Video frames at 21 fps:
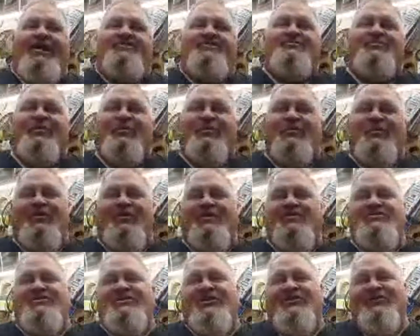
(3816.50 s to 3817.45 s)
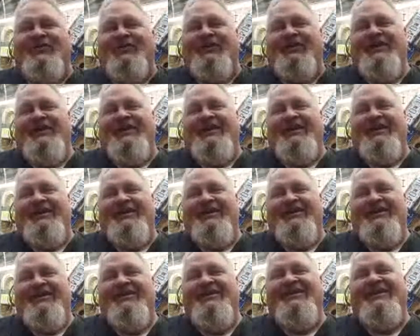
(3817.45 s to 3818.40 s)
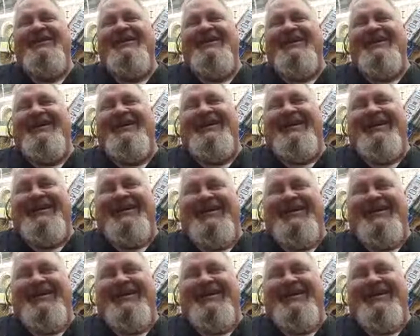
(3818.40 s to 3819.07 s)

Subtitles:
motor in a Chevrolet? Come